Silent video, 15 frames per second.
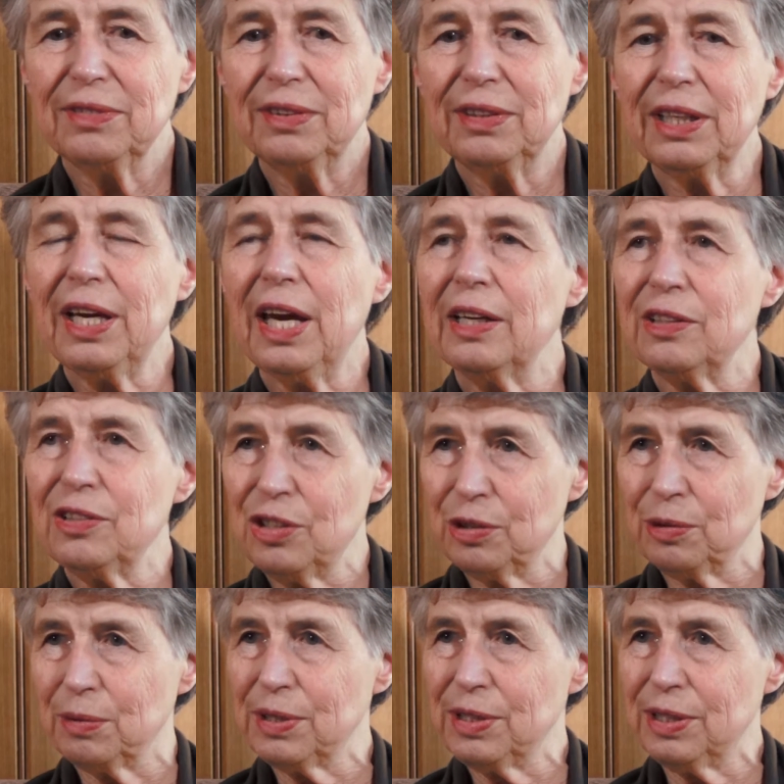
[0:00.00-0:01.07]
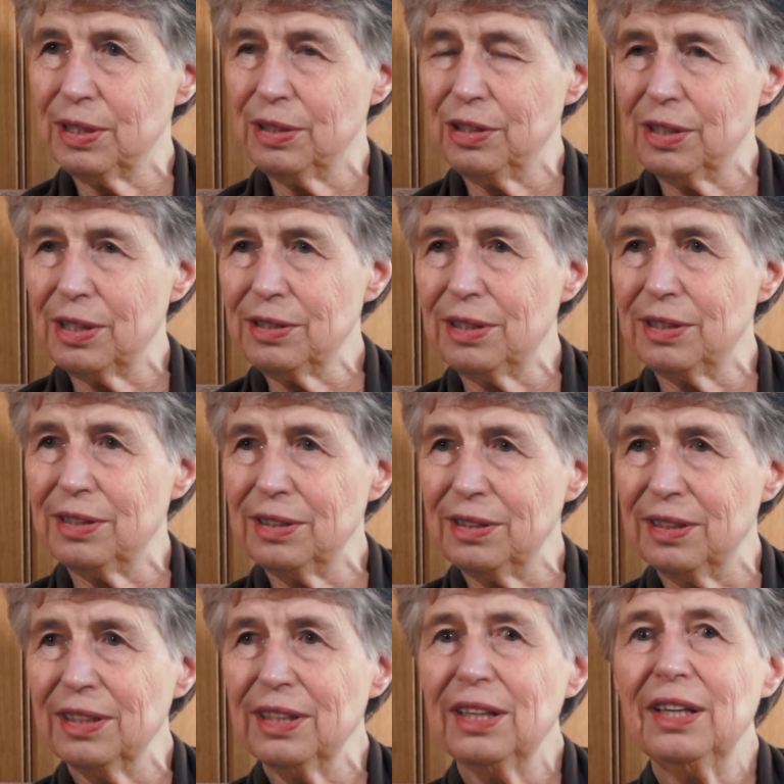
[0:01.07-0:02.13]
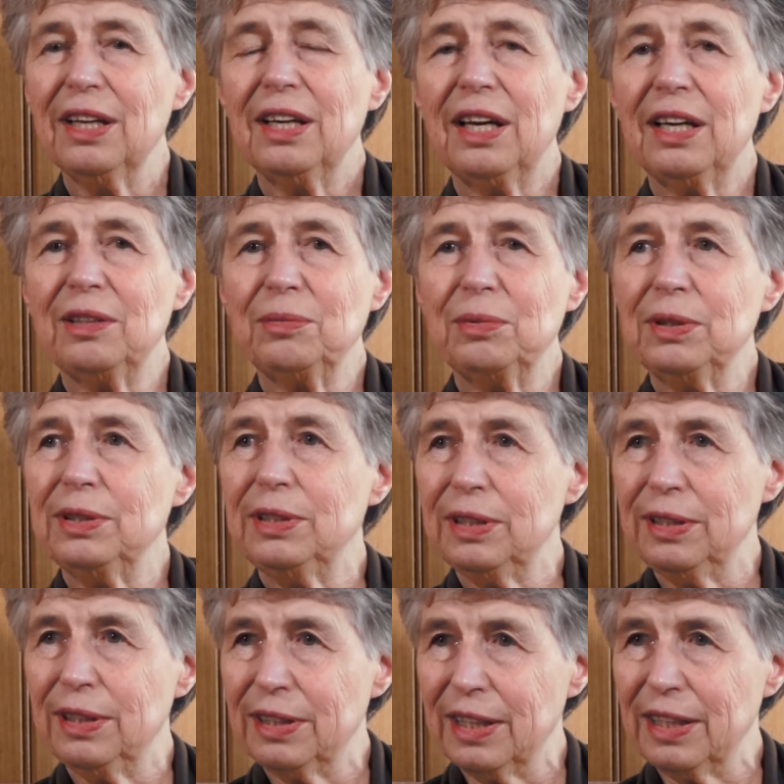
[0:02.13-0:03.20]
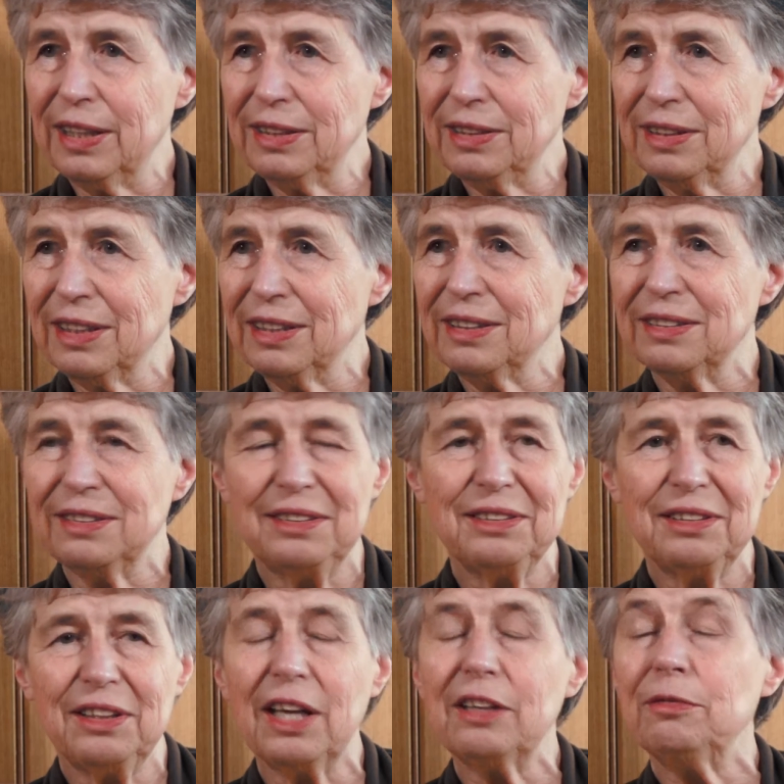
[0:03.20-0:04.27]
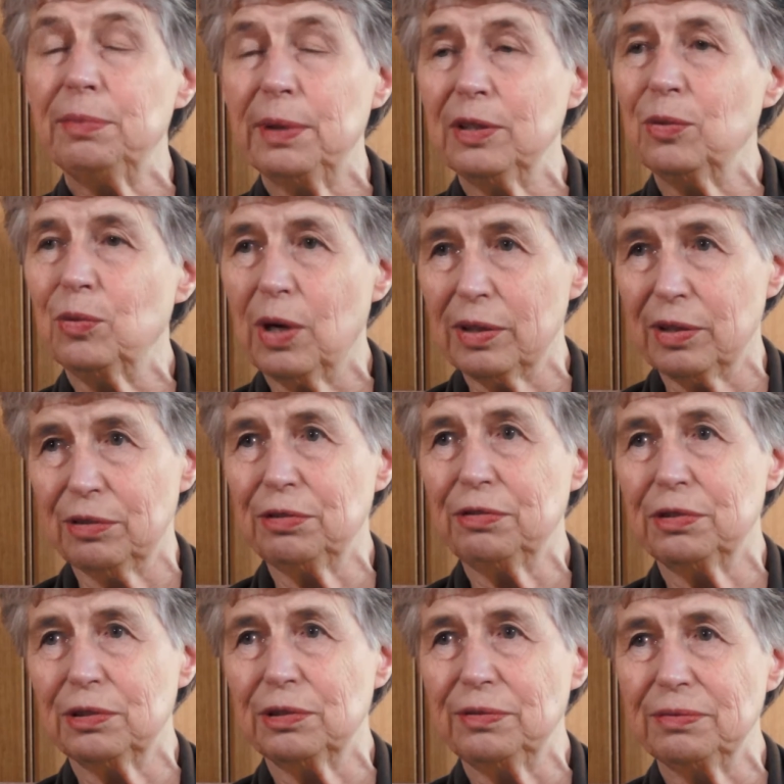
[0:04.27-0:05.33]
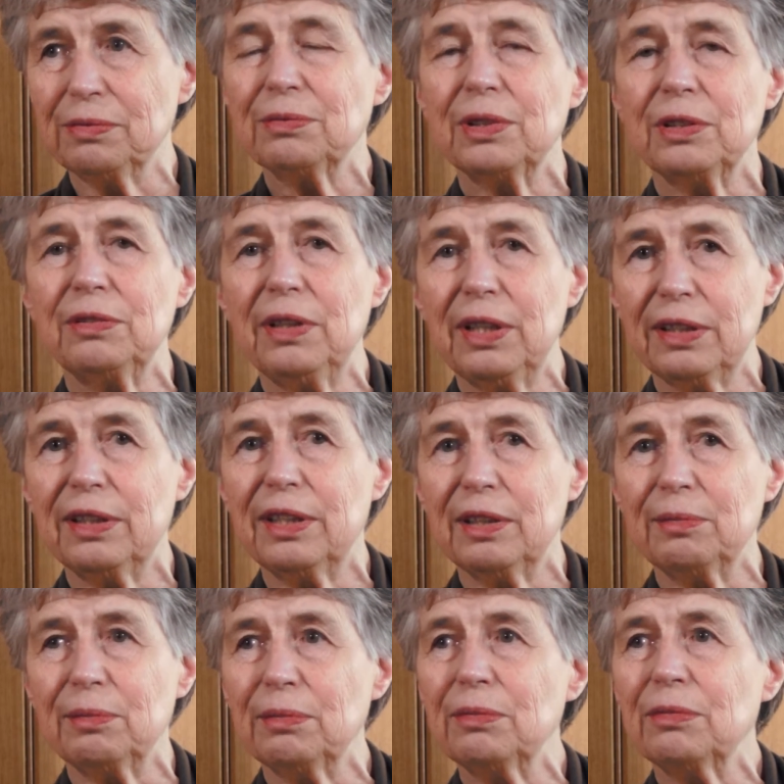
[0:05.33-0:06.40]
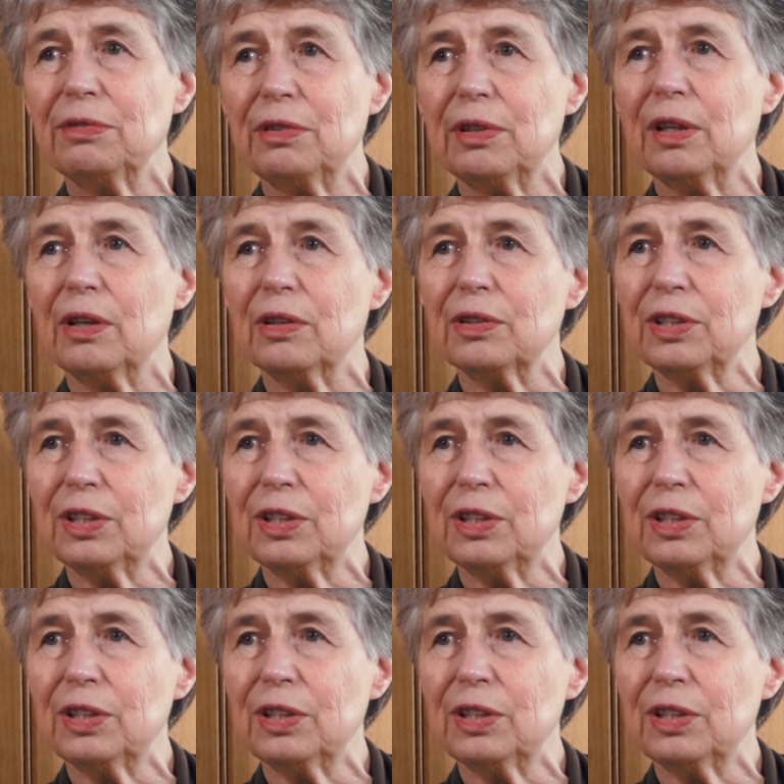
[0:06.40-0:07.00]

The council was suggested and we did that and they've been wonderful. We've had them for a long